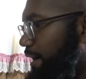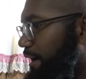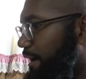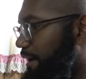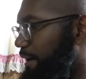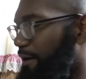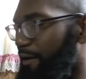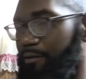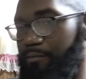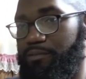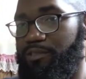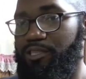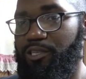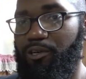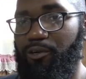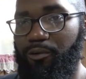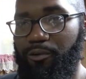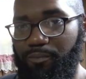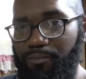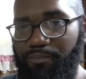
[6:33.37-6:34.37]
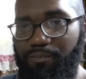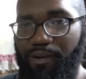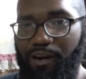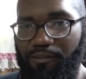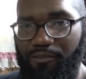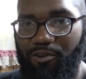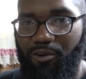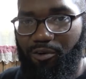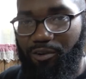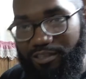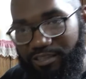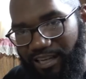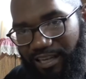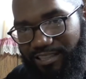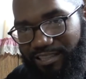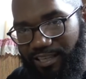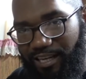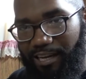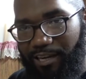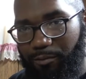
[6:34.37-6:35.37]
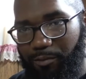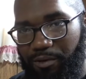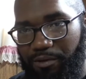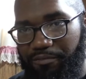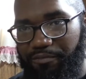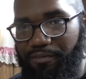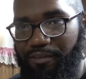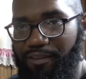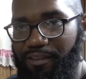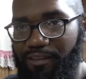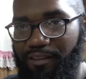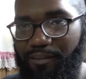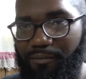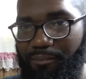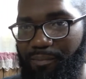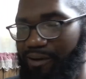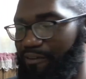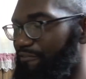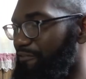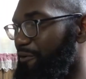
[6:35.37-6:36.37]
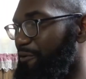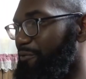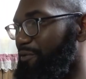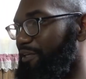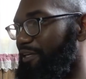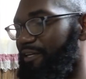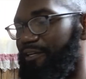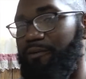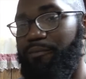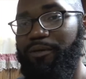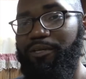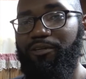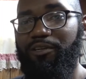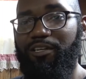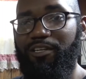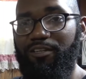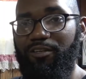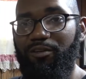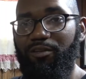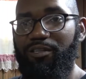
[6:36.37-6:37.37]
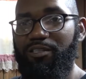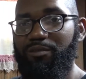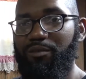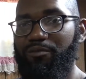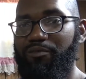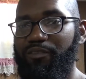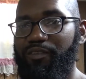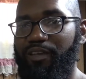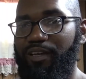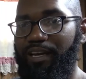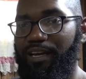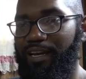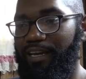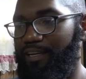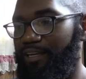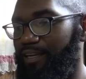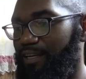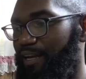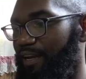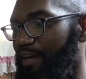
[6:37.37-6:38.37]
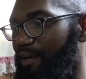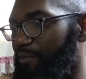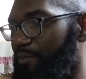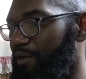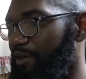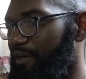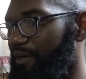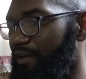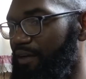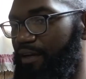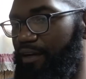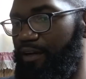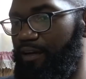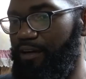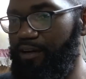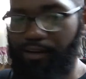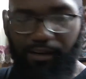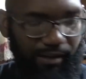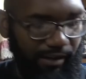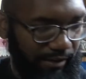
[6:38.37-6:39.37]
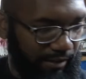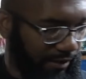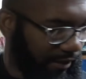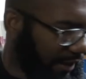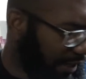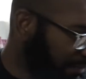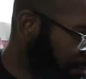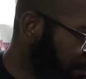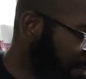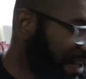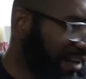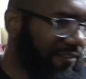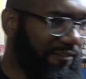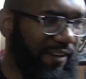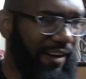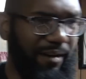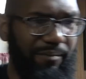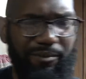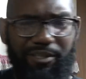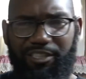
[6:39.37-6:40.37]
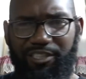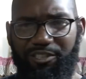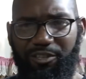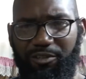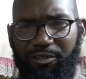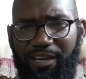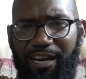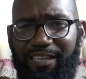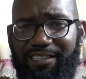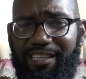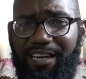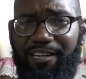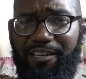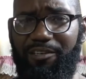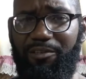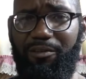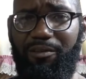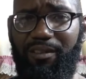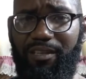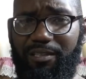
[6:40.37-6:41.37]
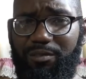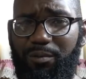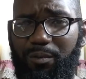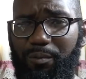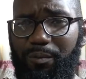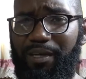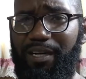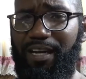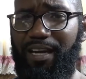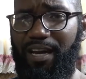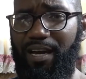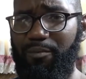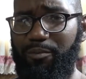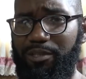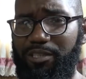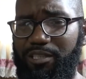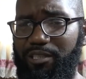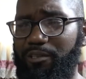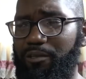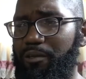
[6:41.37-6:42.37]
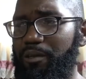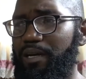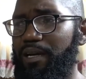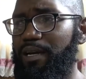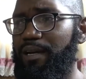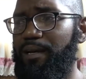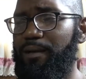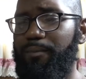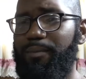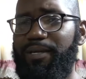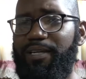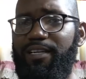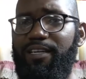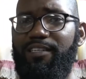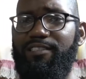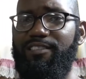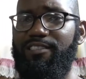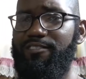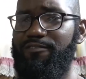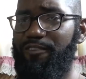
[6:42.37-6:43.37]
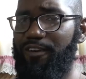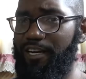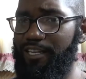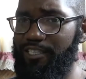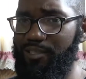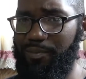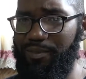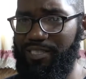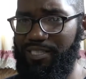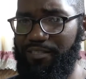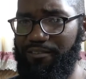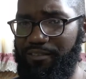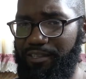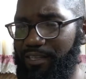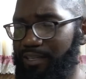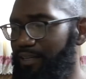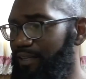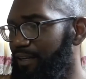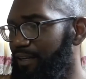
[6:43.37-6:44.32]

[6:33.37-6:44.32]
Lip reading: so of course I shot it with my phone here, but you can do this with any camera. Matter of fact, I'm going to show you guys how to do this one with a camera too, because it's very specific.